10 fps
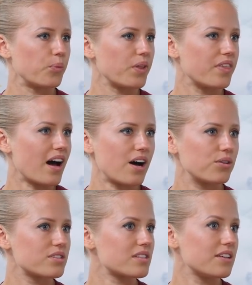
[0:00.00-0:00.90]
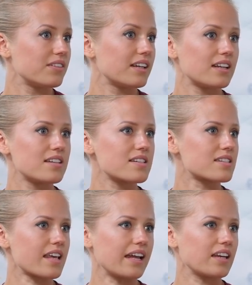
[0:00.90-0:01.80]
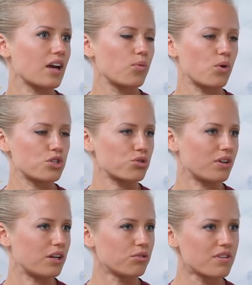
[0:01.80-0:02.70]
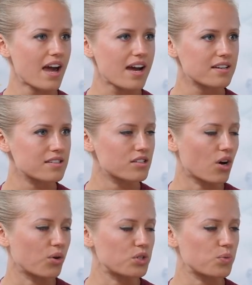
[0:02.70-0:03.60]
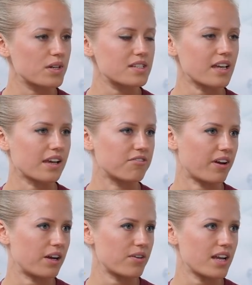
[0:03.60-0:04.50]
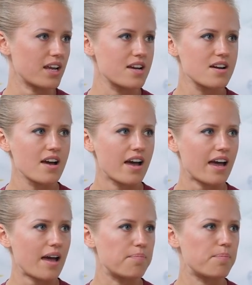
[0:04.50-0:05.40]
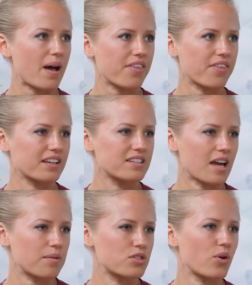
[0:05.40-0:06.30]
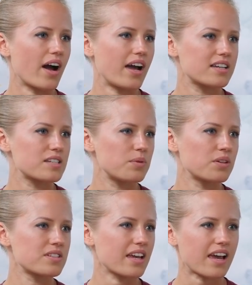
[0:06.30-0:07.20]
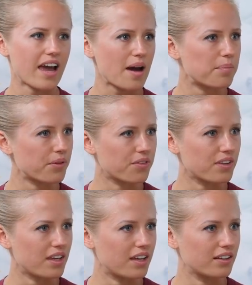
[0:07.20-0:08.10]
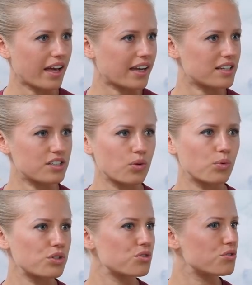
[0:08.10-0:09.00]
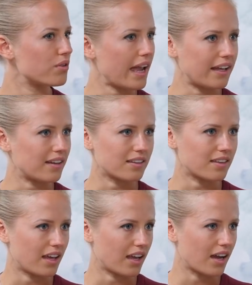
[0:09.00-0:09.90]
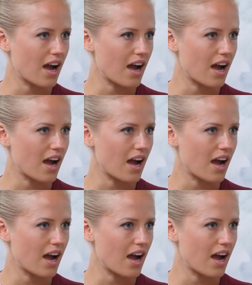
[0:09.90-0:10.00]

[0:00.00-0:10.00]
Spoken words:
Without even an understanding what should I do next. So it was like a very apathic time. So I experienced like apathy, like I didn't want to do anything.